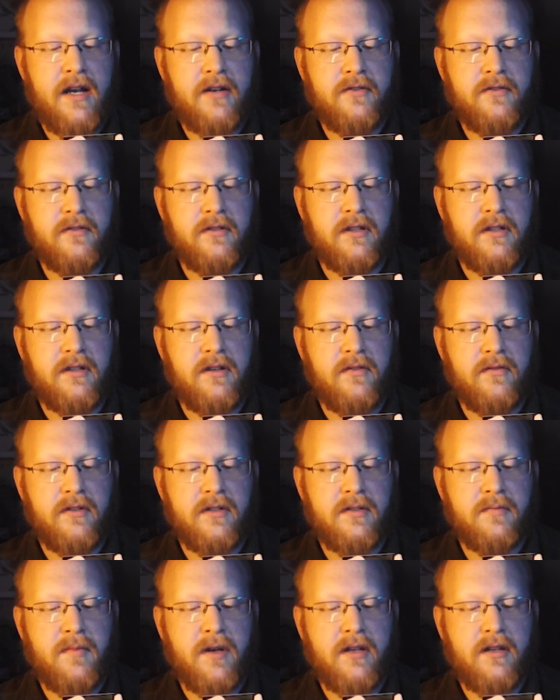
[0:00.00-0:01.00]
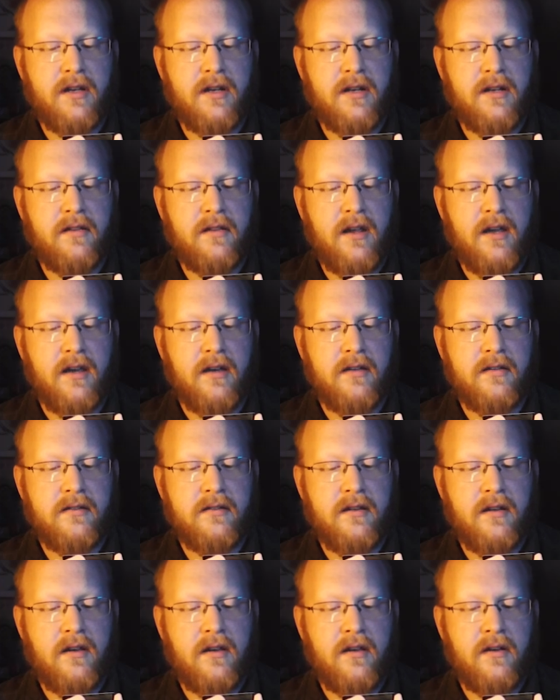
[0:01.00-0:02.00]
Naturally, don't expect any
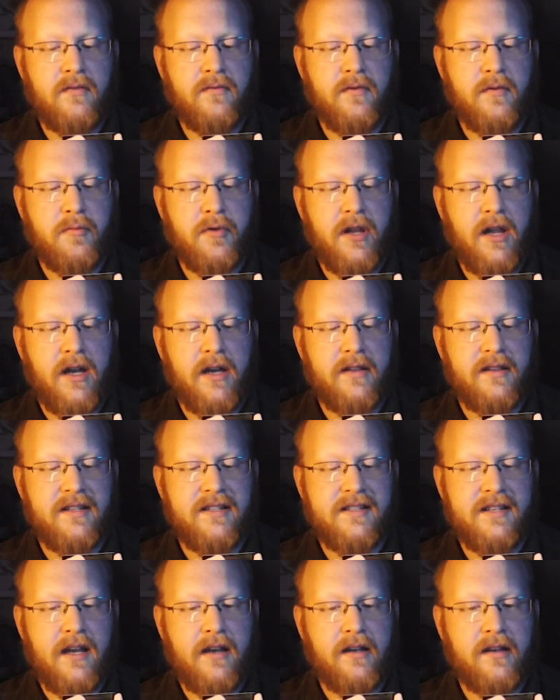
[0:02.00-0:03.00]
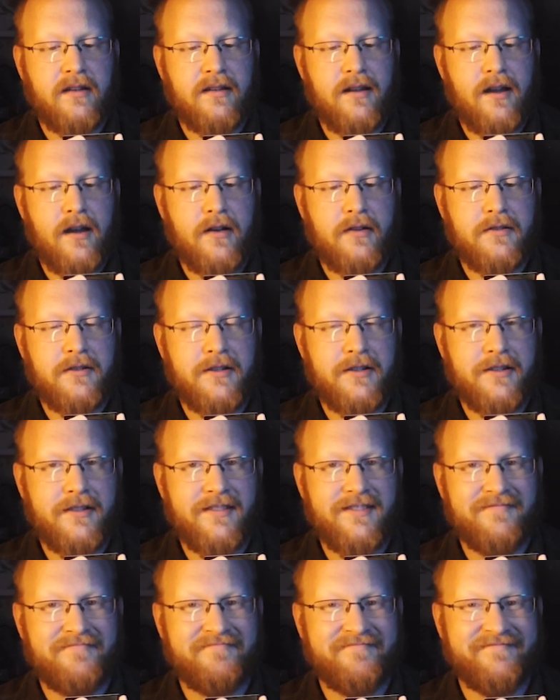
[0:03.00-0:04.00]
thanks, replied the Second
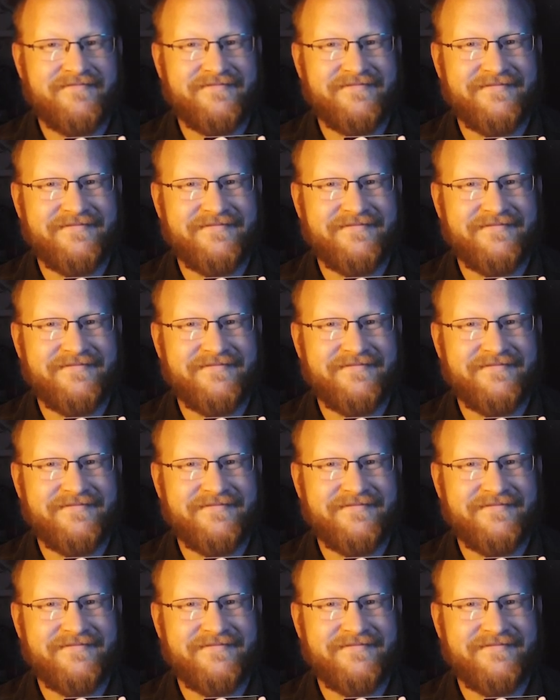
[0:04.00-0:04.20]
Doctor.